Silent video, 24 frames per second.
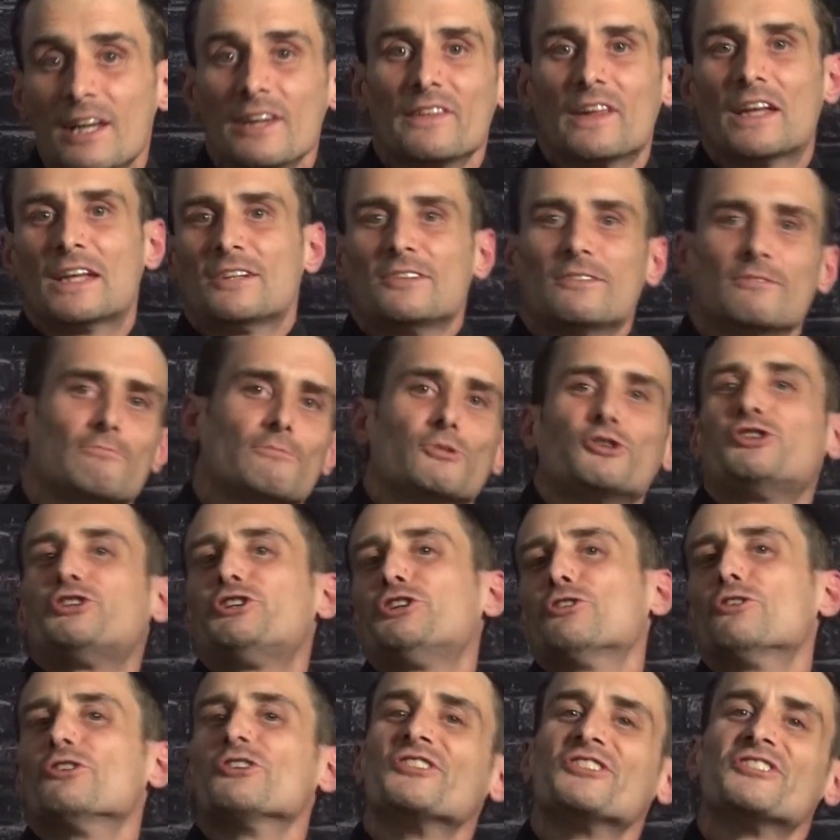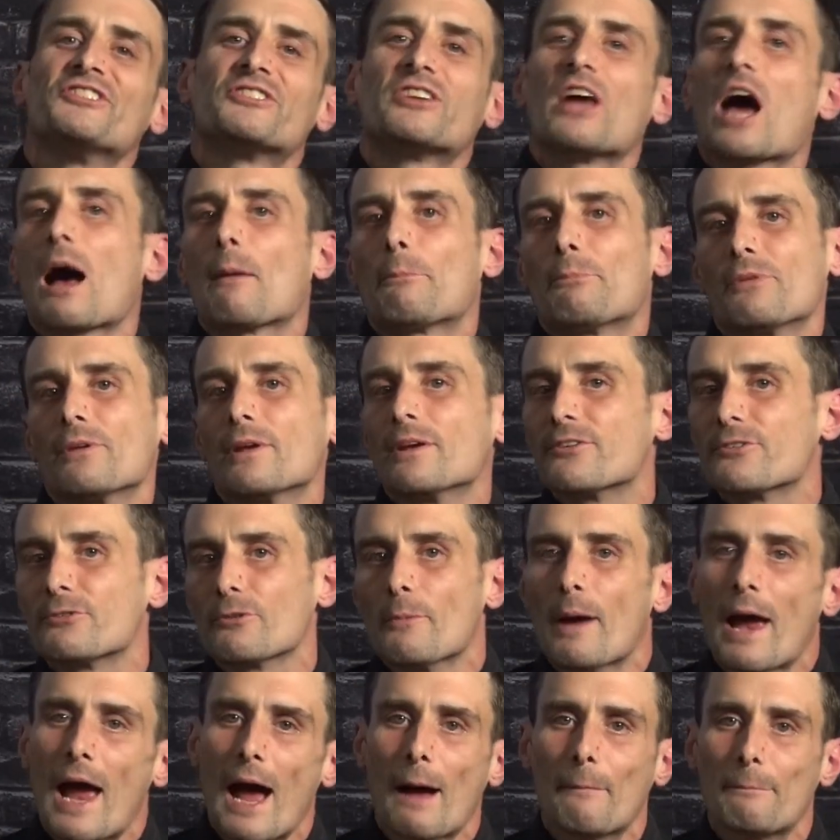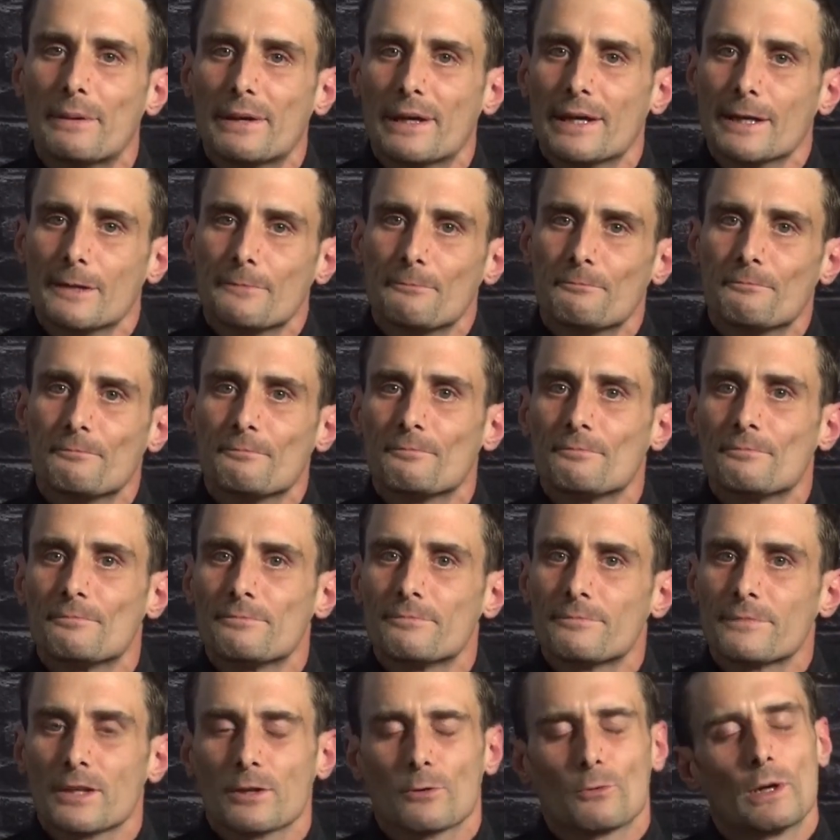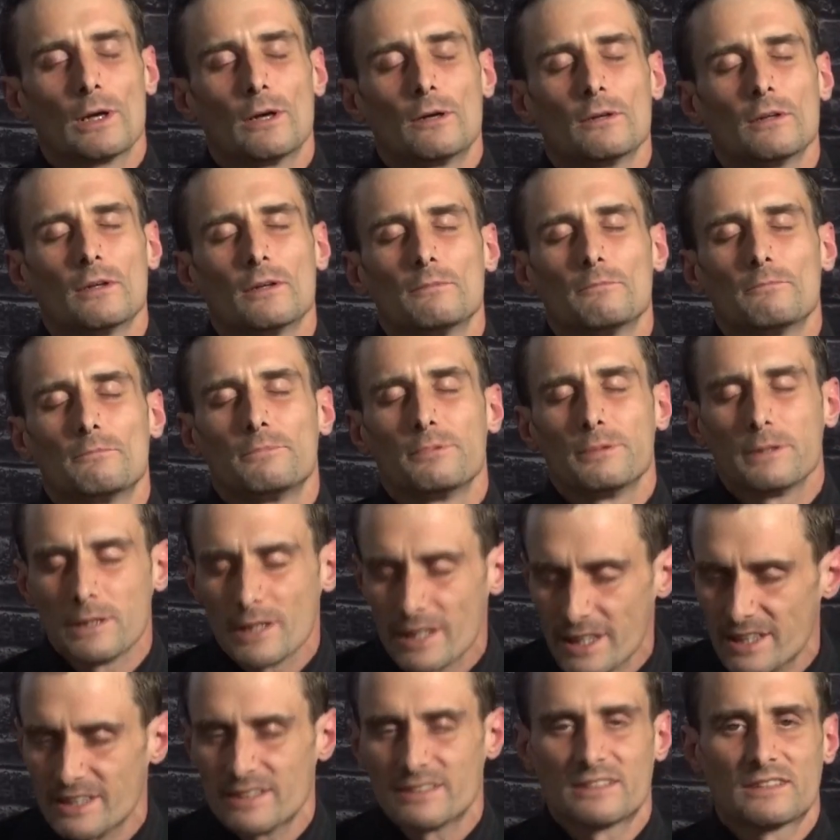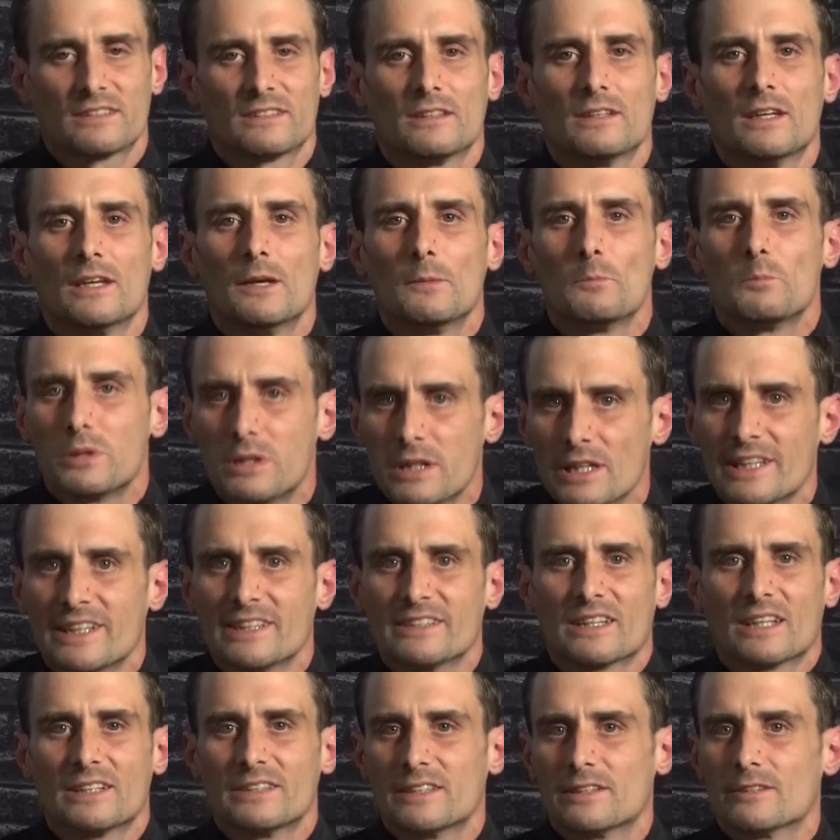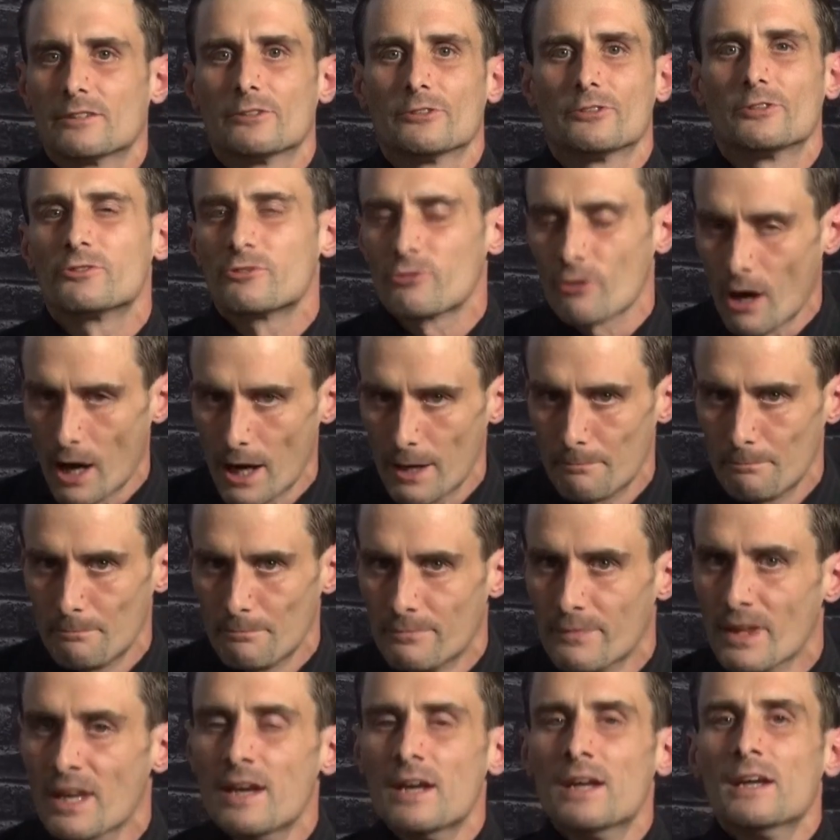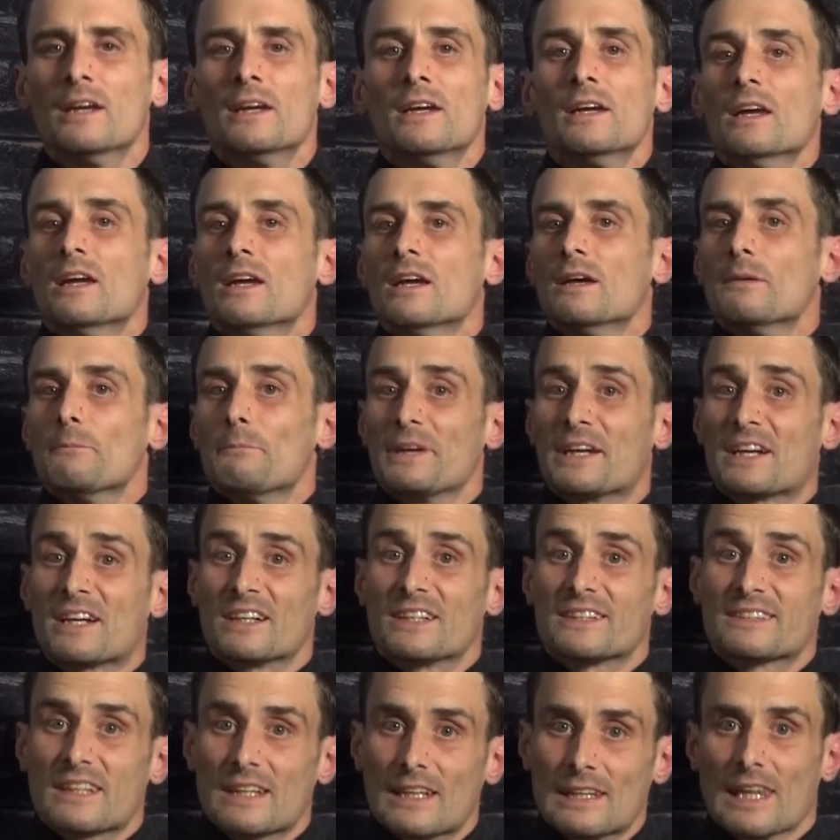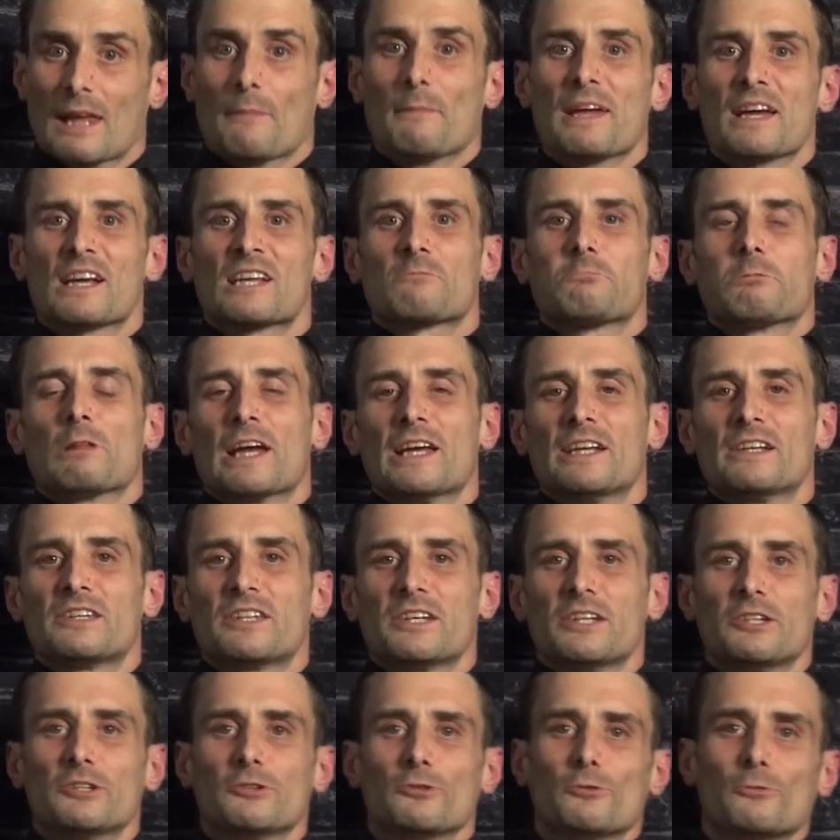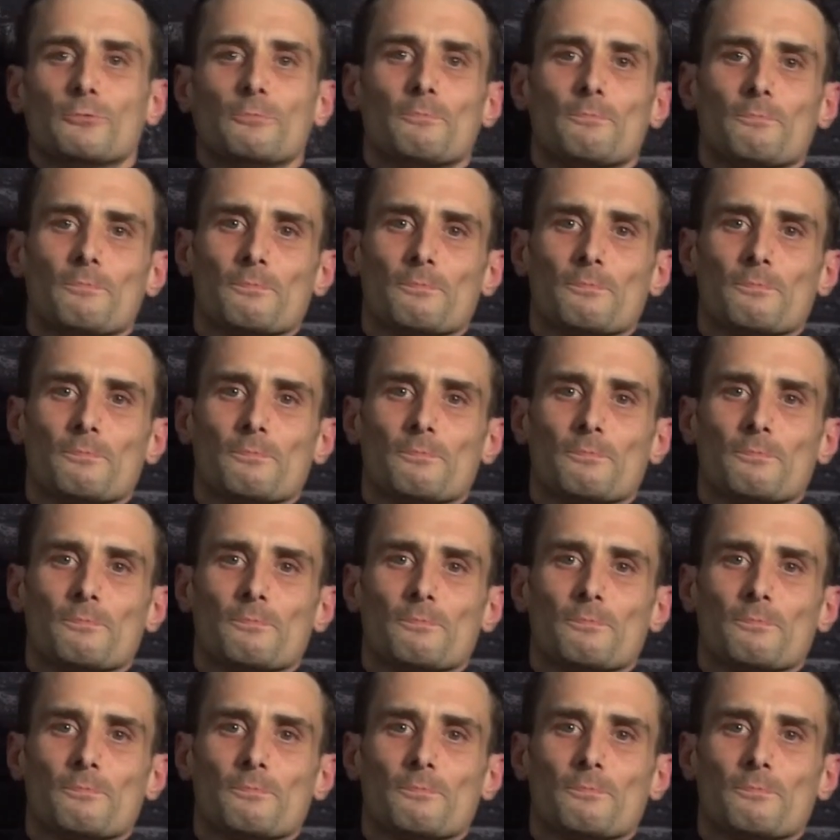that she'll stop this from happening. Well, please, I dare her to try. Because let me explain to you,